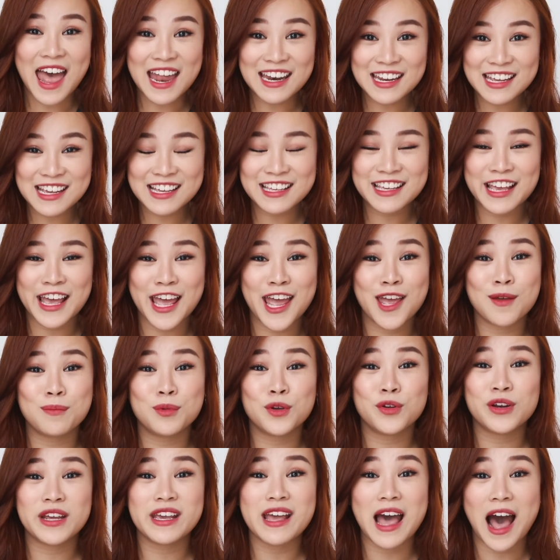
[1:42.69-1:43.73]
any
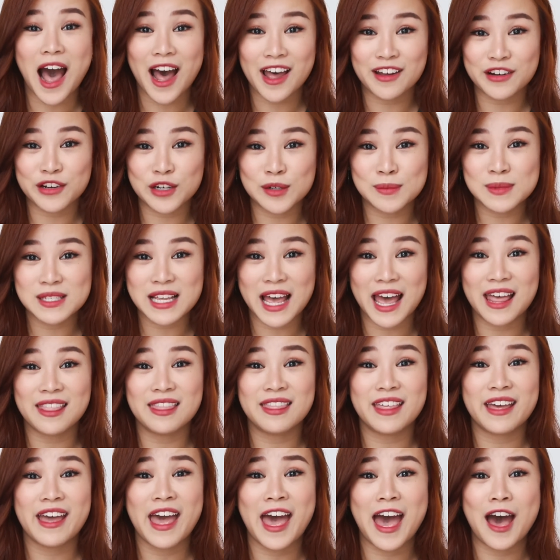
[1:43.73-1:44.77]
K-beauty items,
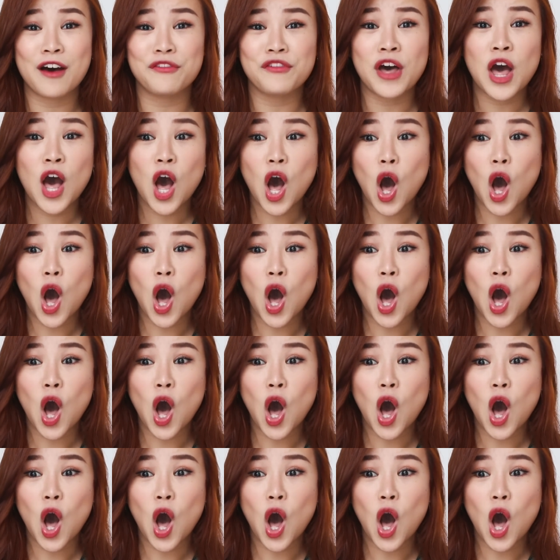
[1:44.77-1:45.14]
and they have